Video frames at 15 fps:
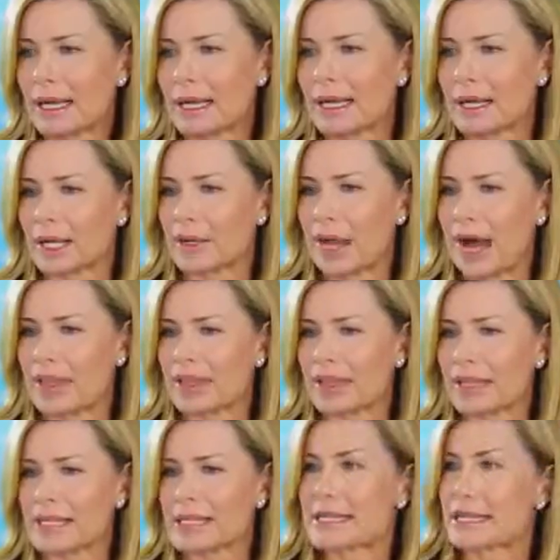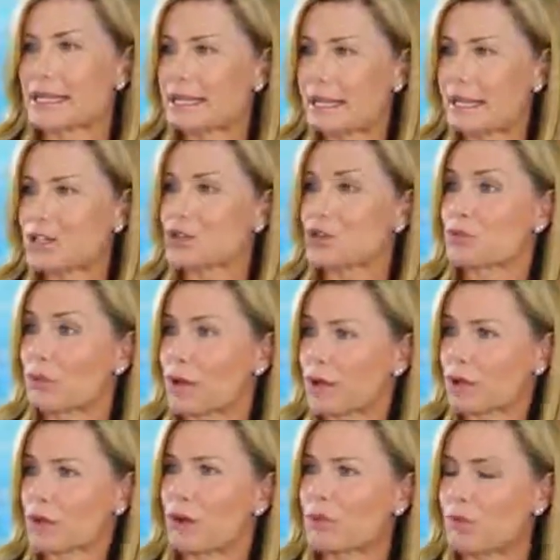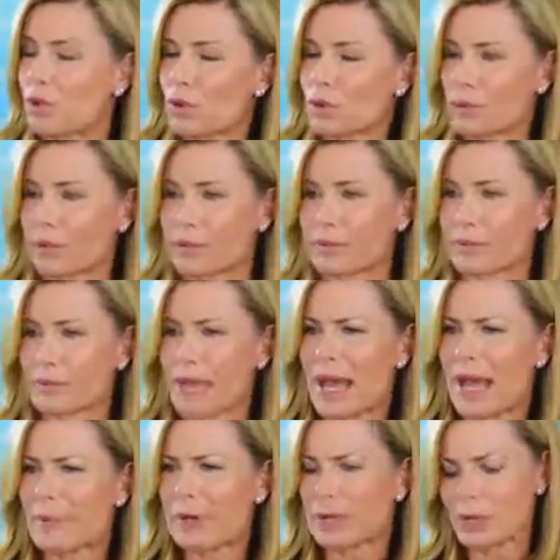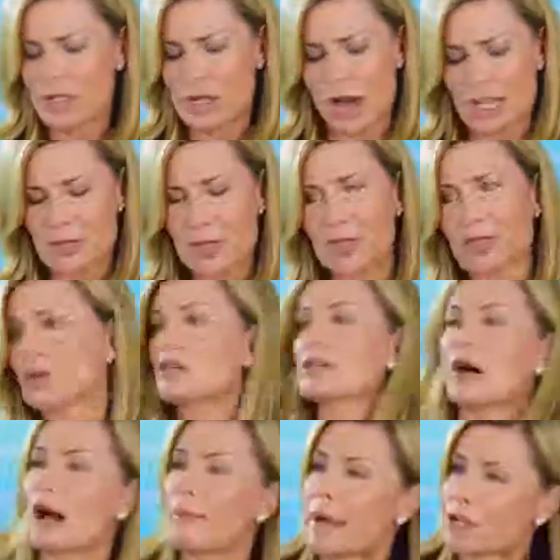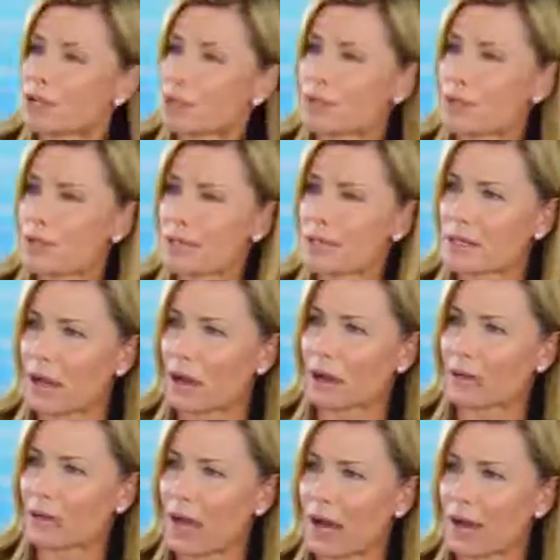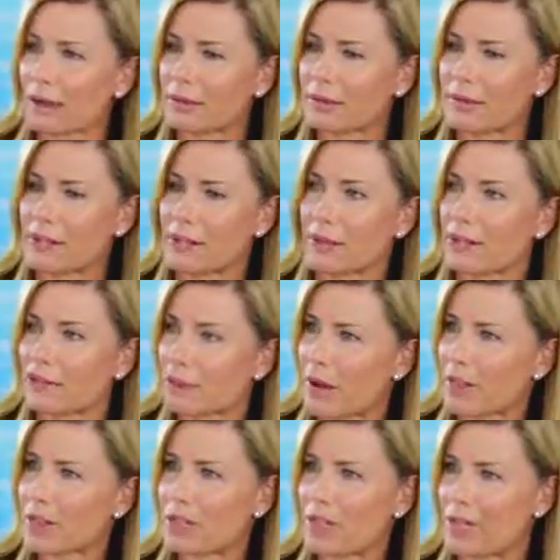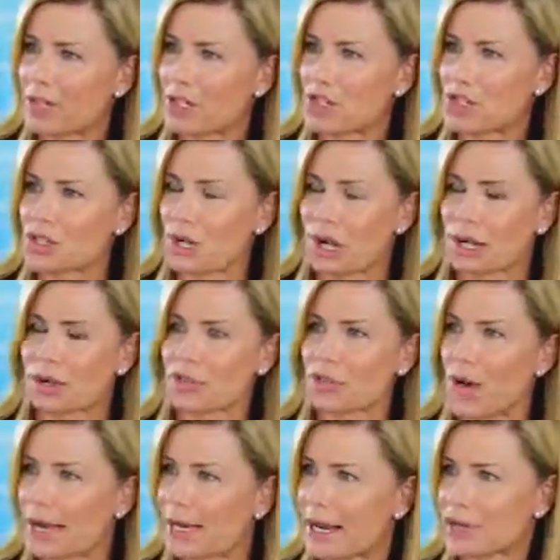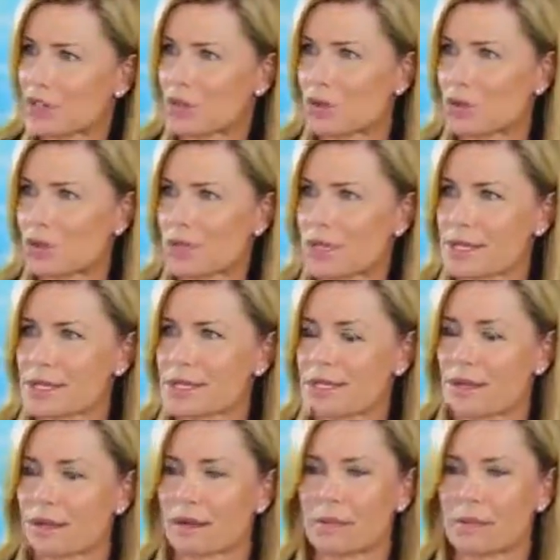I think the skin needs to breathe a lot more. But also I spend a lot of time outdoors. So I live by the beach, I train outdoors.